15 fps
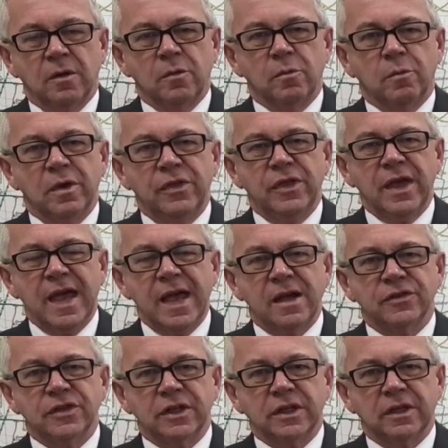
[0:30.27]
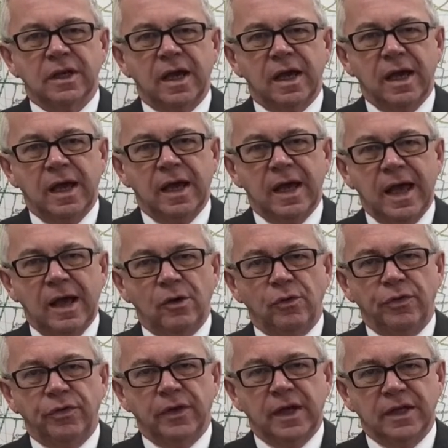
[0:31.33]
With the Housing
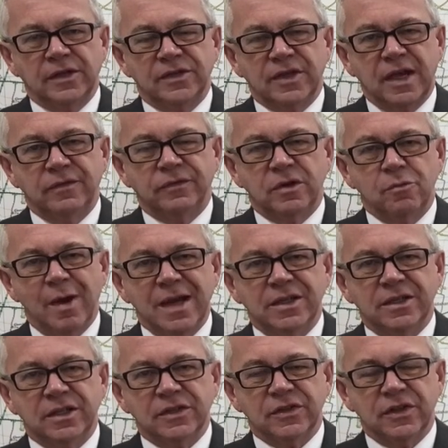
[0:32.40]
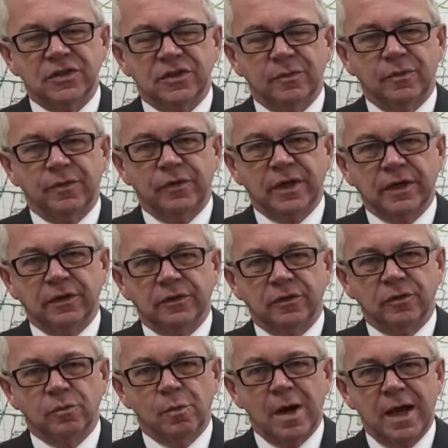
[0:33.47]
Health and Safety Rating System for England
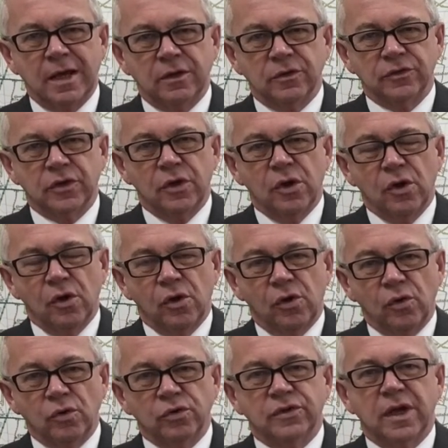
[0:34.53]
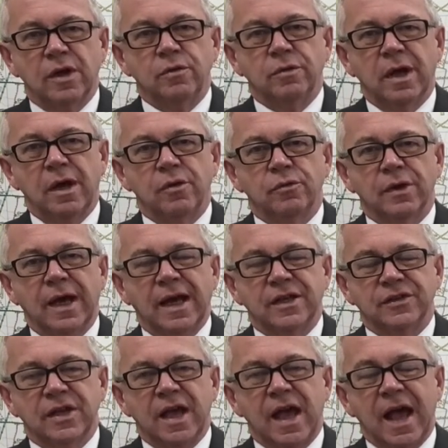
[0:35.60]
and Wales, also known
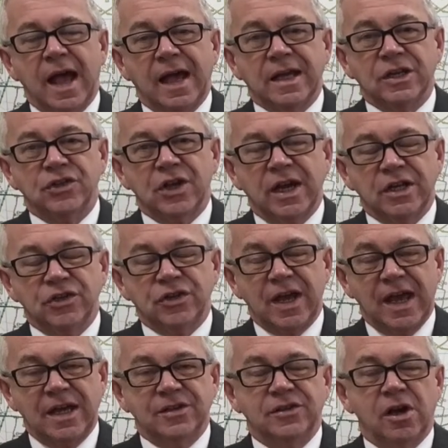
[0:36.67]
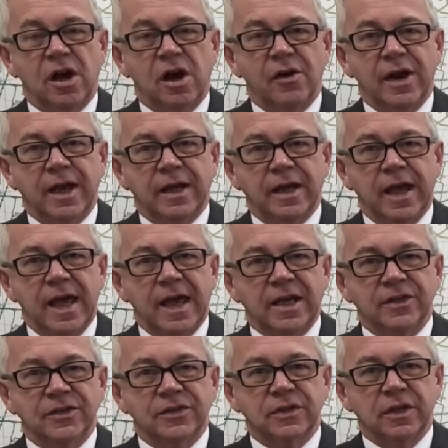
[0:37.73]
as
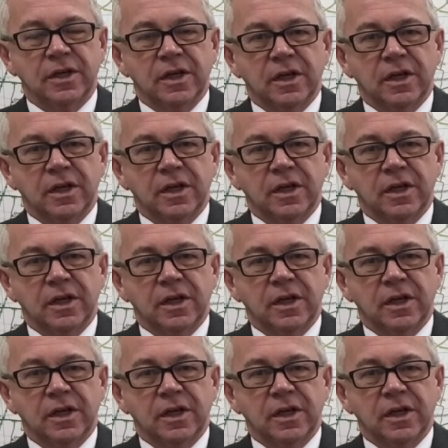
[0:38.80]
HHSRS,